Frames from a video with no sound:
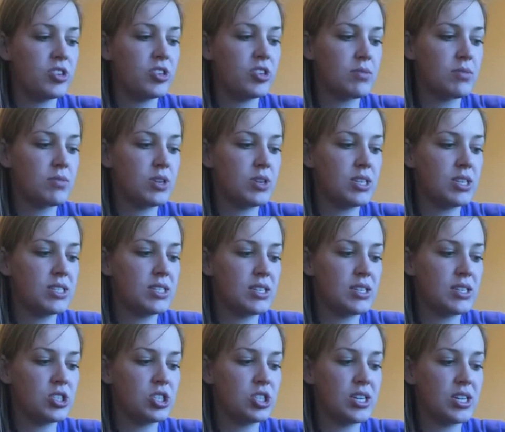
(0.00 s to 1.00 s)
some reason
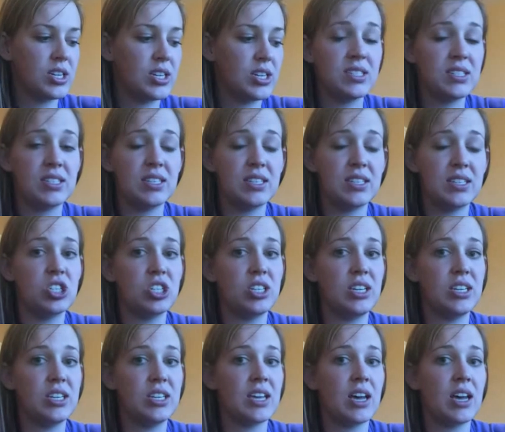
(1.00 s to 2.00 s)
she does decide she
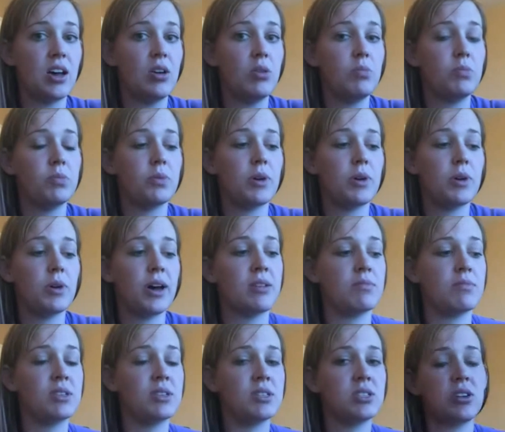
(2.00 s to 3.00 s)
needs help,
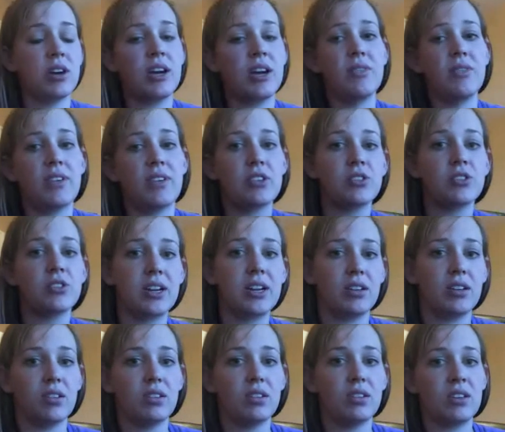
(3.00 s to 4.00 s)
is it all right if I try to
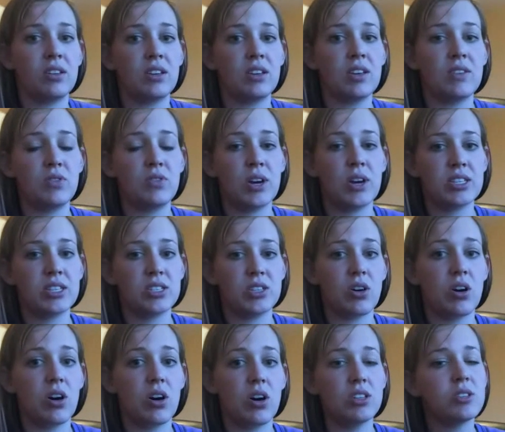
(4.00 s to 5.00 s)
give you guys a
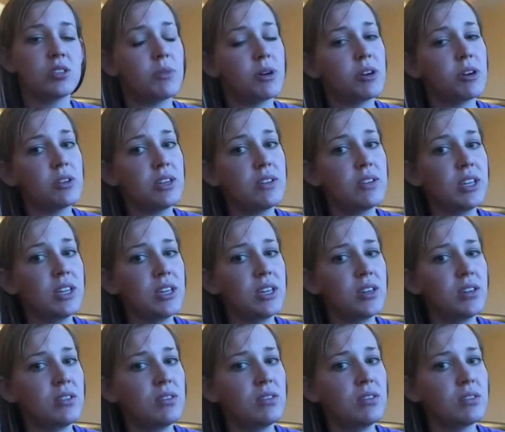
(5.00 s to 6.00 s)
call tomorrow evening
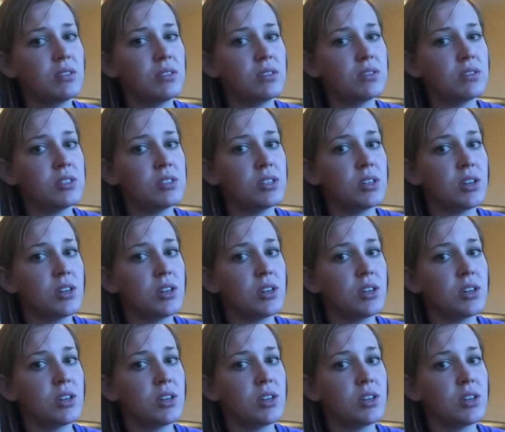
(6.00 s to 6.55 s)
to